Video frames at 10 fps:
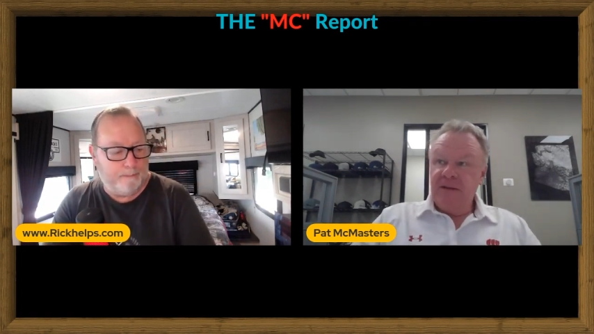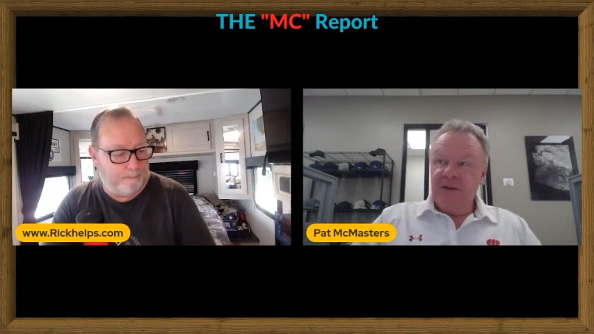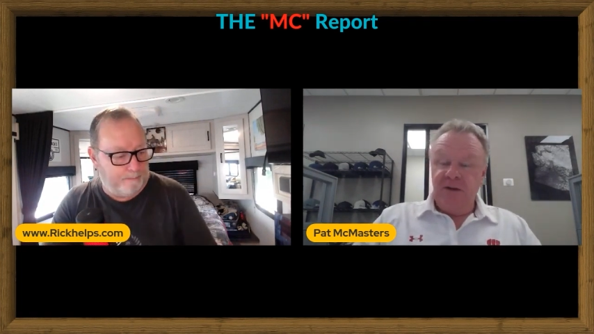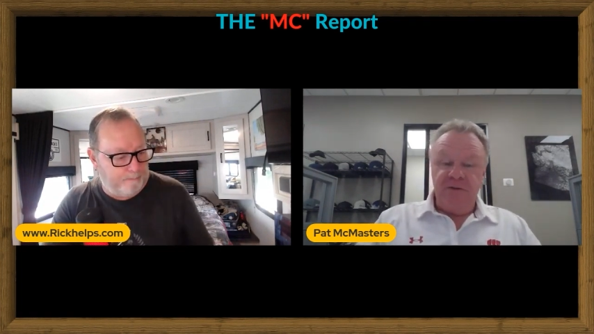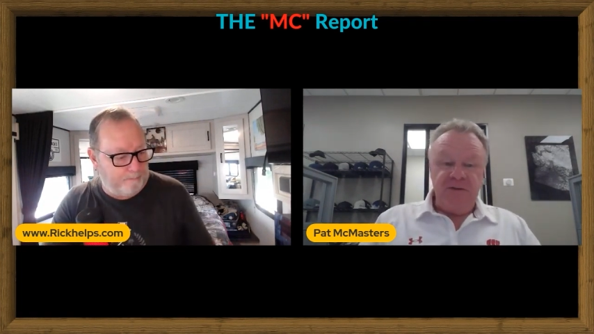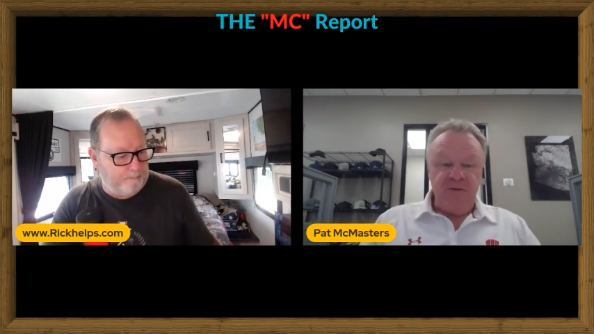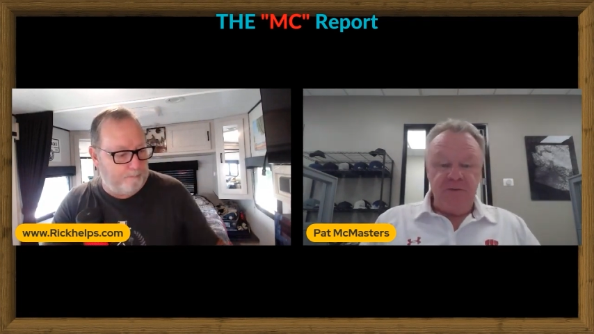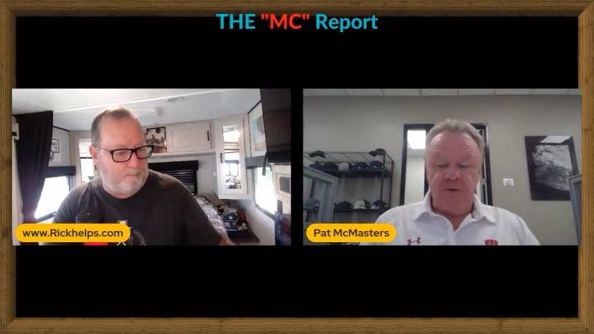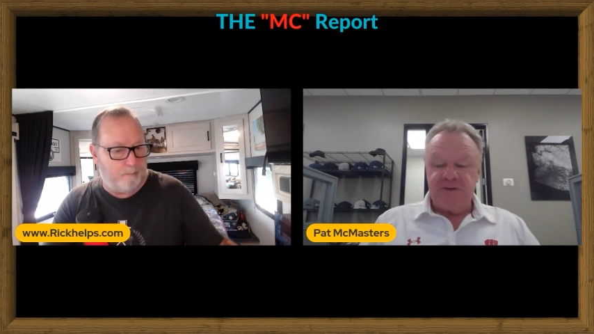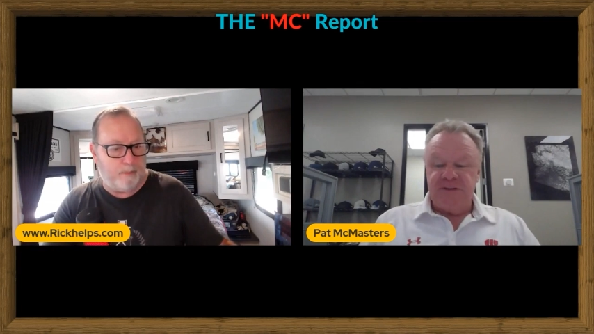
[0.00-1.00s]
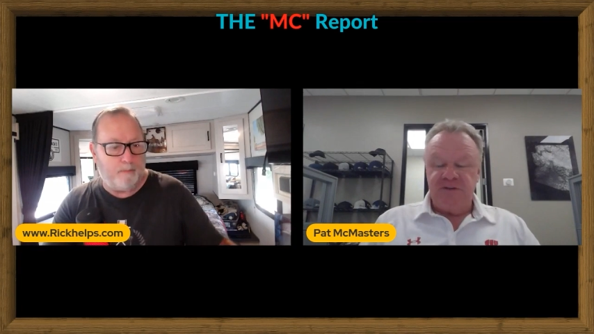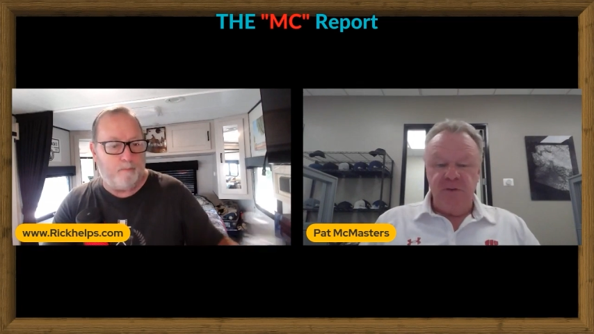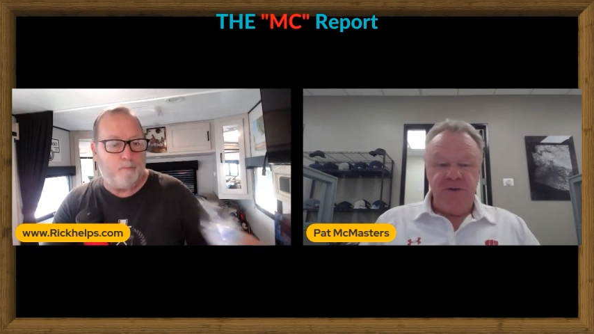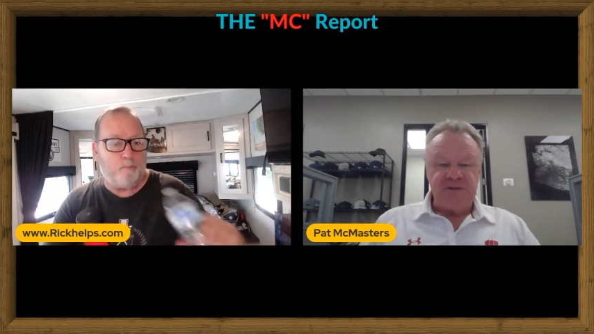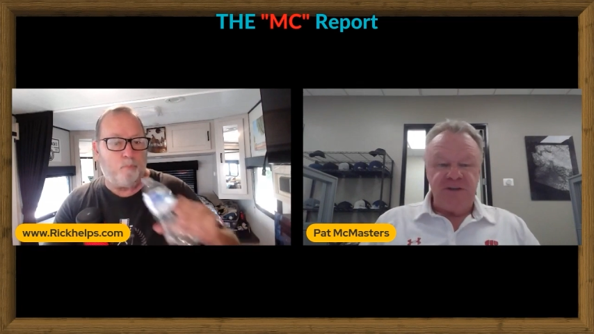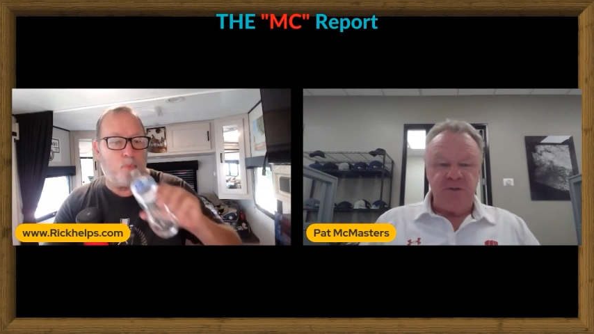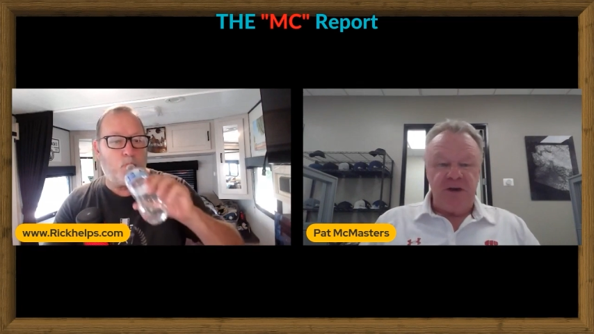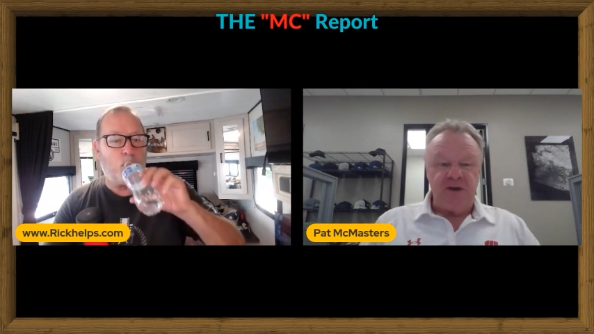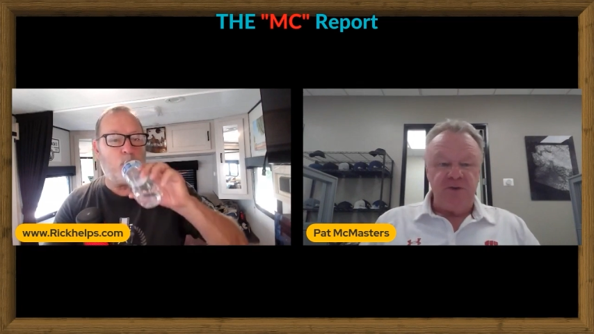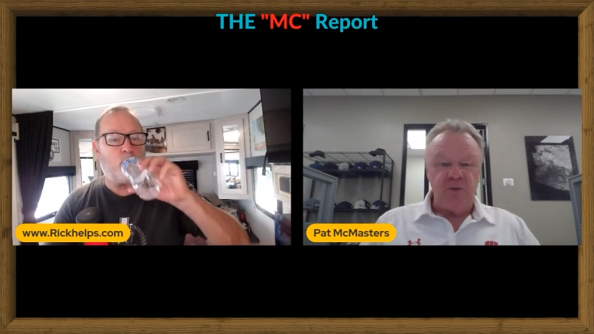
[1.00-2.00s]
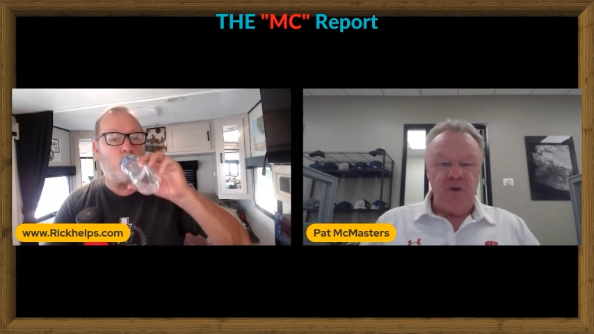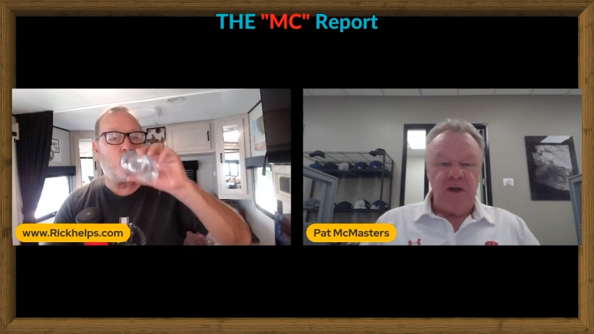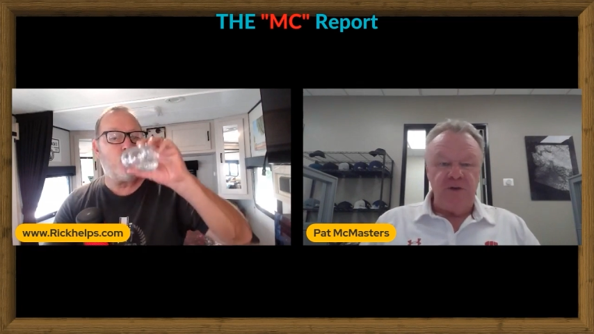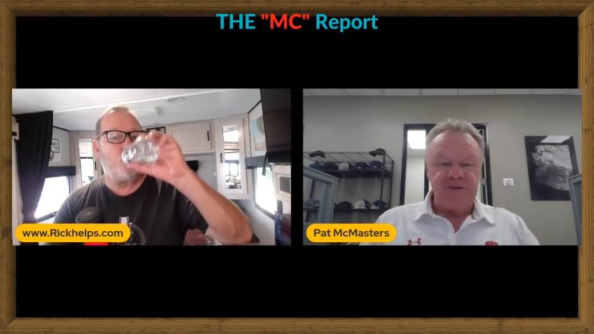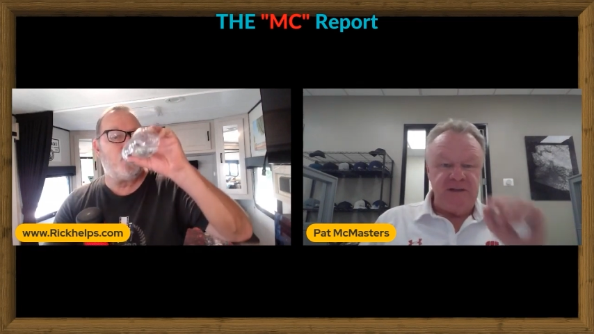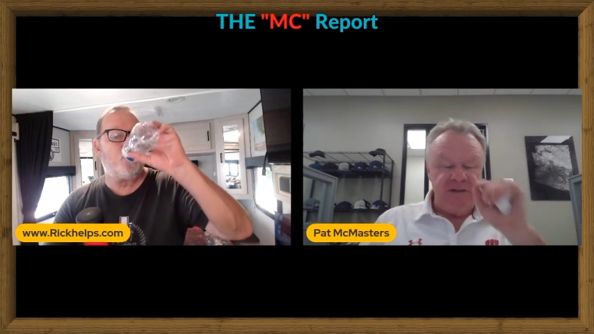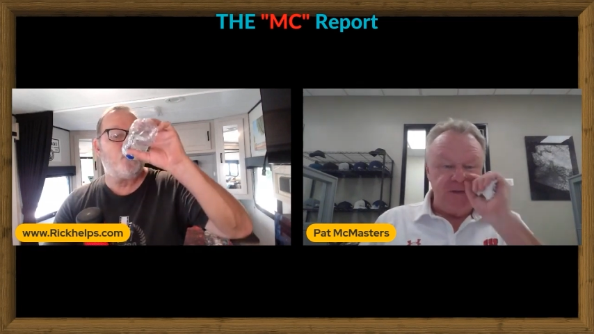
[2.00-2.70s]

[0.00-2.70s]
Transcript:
Speaker 1: you know, I think they're focusing too much on trying to control housing.